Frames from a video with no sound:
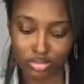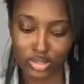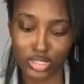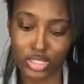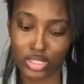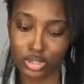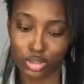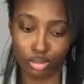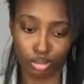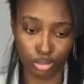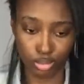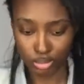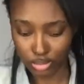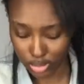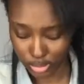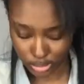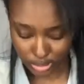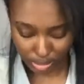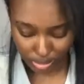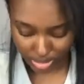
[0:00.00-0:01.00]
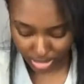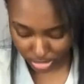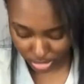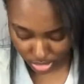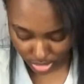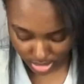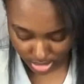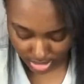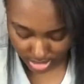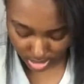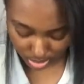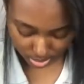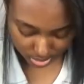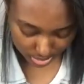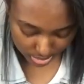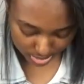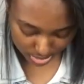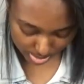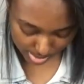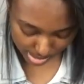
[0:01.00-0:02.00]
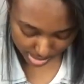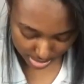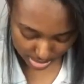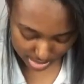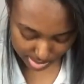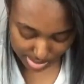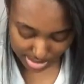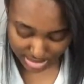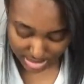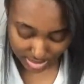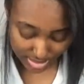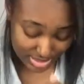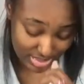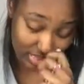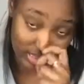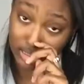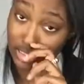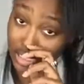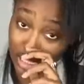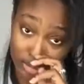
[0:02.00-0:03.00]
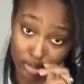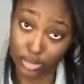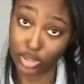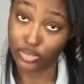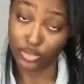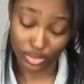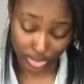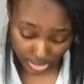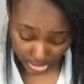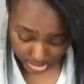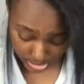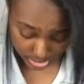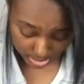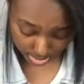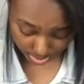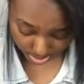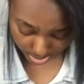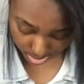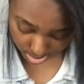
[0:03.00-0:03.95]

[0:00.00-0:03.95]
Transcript: getting a ruler and measuring it. That really doesn't matter to me. As long as it looks like 24 inches, I'm